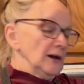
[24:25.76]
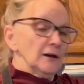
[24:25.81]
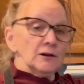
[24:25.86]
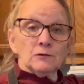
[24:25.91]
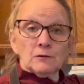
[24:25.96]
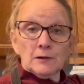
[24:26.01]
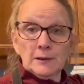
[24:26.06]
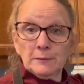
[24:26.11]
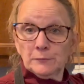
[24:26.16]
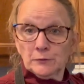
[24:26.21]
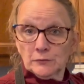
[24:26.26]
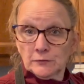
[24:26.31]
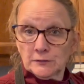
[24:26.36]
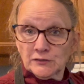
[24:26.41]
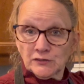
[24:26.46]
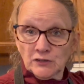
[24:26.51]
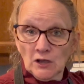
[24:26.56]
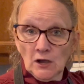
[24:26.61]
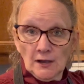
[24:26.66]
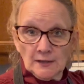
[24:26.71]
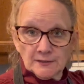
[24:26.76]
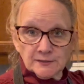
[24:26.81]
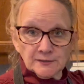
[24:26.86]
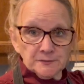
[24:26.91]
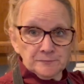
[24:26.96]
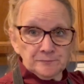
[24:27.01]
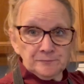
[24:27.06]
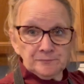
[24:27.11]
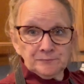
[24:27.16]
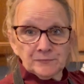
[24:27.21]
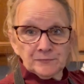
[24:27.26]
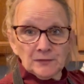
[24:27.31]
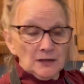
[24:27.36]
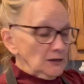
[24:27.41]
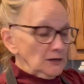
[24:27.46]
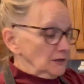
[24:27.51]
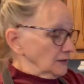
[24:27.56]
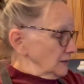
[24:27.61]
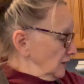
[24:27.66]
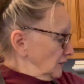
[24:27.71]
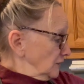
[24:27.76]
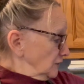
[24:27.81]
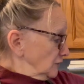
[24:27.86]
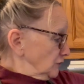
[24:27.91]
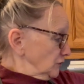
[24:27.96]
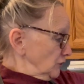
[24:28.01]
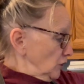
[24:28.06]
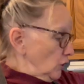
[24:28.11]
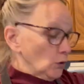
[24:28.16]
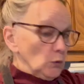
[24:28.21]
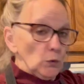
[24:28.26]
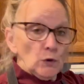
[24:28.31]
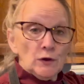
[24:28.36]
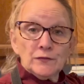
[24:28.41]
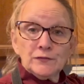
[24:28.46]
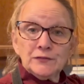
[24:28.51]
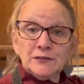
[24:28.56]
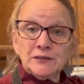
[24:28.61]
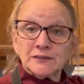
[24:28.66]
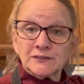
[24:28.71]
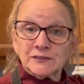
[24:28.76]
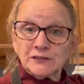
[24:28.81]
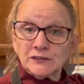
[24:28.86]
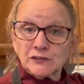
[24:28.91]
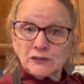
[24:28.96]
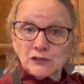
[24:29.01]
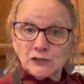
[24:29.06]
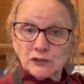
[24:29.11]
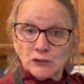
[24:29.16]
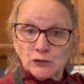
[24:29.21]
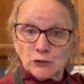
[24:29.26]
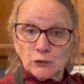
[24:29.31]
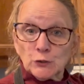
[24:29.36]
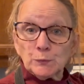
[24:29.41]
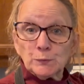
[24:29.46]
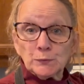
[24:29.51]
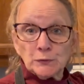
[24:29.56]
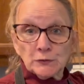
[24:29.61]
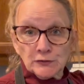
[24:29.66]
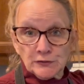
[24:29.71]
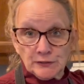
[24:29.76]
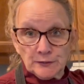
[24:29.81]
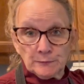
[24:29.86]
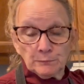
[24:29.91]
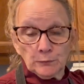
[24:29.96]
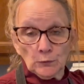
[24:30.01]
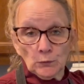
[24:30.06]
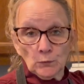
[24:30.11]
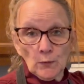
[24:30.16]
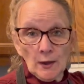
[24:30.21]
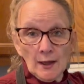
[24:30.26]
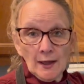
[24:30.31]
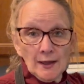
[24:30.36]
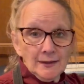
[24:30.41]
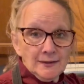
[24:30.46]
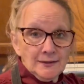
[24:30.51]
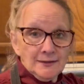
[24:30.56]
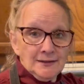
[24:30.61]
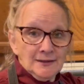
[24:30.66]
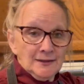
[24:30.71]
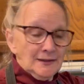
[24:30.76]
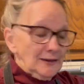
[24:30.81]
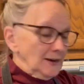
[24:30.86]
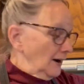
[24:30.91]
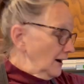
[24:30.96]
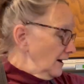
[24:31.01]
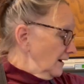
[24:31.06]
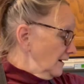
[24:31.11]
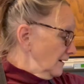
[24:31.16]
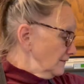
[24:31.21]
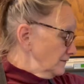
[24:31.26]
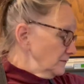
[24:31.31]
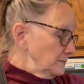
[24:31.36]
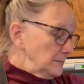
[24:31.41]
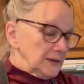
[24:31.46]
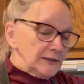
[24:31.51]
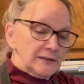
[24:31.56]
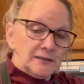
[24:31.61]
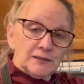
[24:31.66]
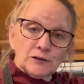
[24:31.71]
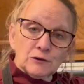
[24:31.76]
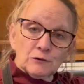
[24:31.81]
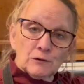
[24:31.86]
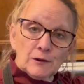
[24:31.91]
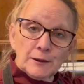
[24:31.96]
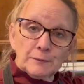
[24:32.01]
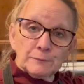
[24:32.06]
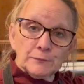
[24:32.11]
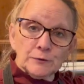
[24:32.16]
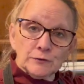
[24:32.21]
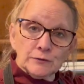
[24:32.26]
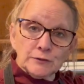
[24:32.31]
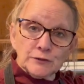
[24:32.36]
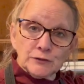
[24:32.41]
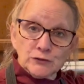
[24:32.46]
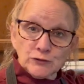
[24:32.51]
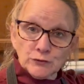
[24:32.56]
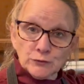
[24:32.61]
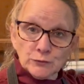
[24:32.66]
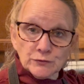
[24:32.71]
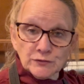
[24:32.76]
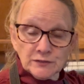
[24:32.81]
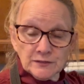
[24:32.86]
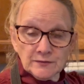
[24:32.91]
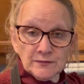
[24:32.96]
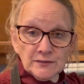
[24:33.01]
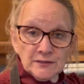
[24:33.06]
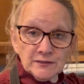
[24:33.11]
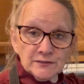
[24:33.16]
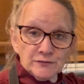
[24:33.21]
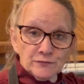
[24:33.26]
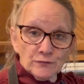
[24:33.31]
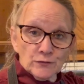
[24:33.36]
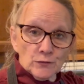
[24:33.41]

cranberry sauce. So this is a super simple way of making cranberry juice in this